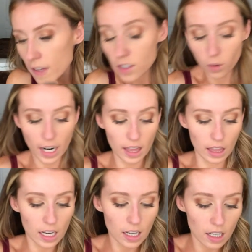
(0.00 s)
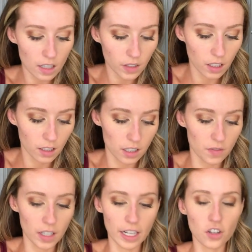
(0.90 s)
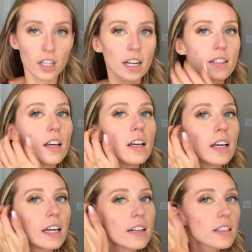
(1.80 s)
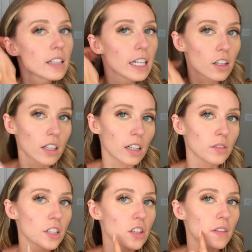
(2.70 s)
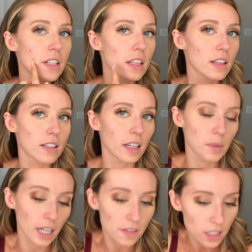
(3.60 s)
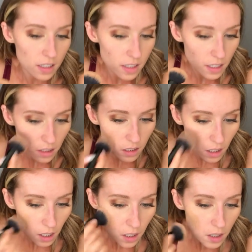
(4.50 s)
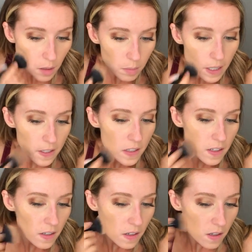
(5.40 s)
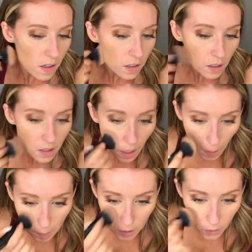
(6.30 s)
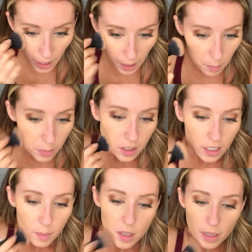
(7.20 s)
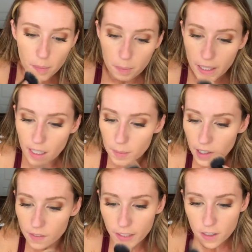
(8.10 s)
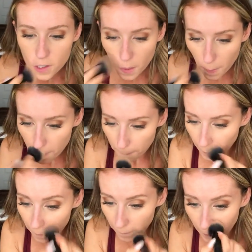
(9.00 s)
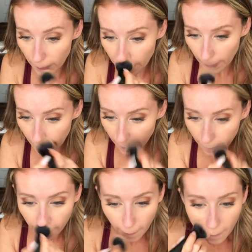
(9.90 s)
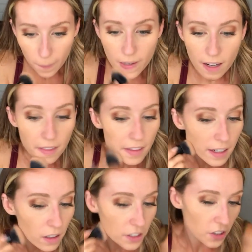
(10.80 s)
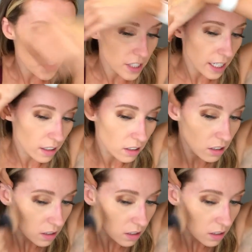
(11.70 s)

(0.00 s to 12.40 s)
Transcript: So I love this foundation, guys. It is lighter coverage, and obviously this thing I'm gonna have to conceal, but um, you can build it up to be a medium coverage, but it feels like nothing on your skin,